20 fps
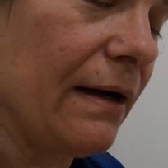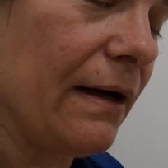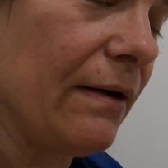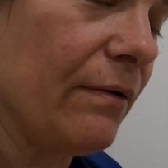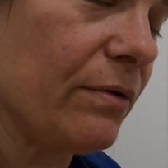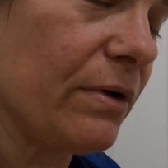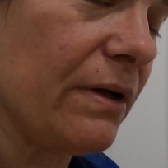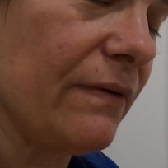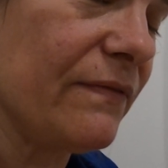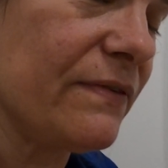
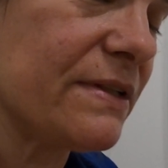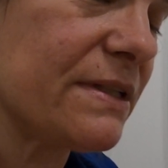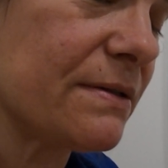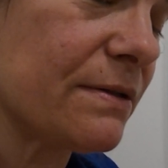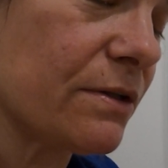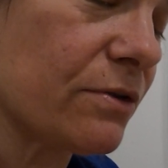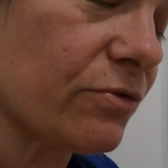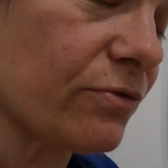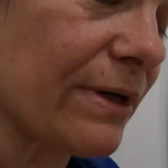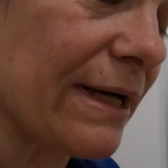out of
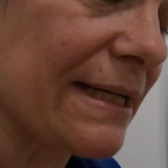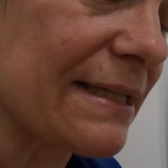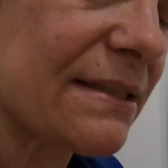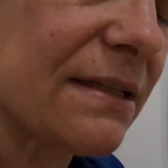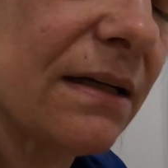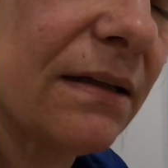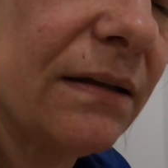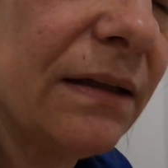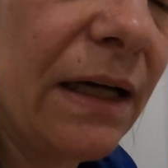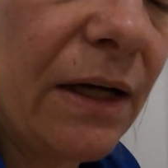direct
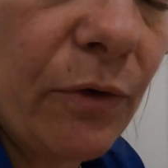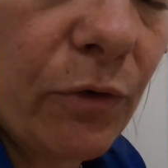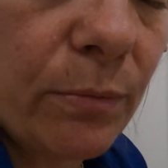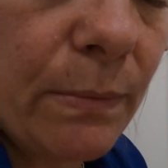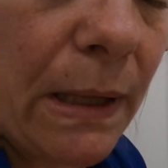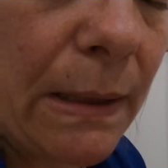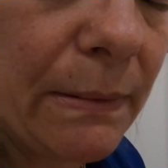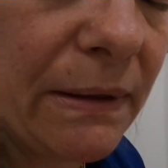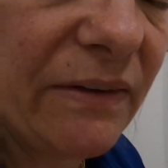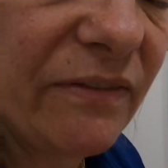sunlight, or
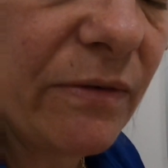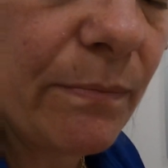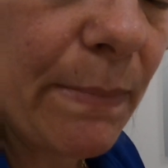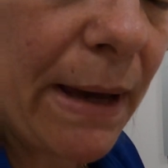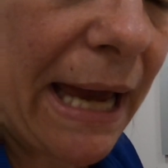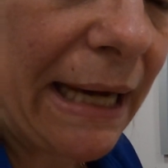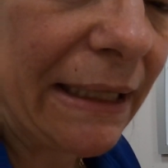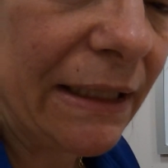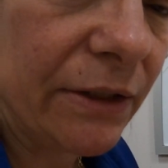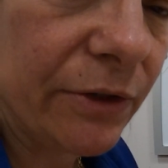maybe even
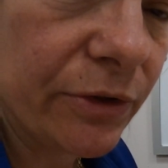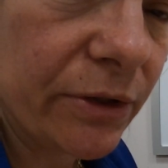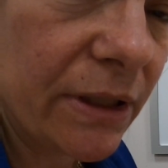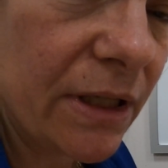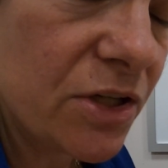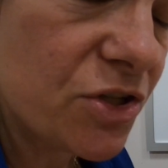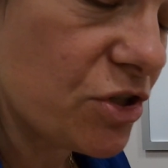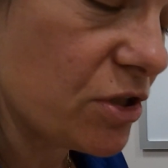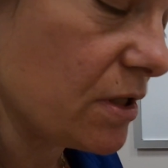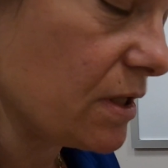back in your
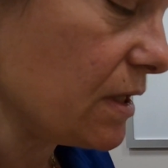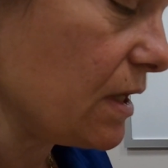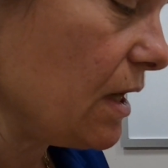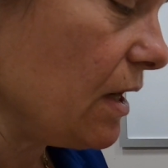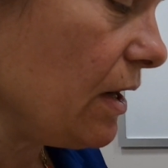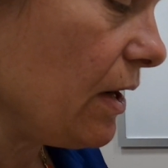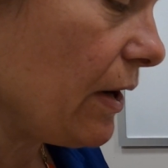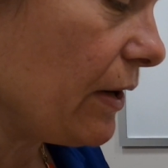kitchen,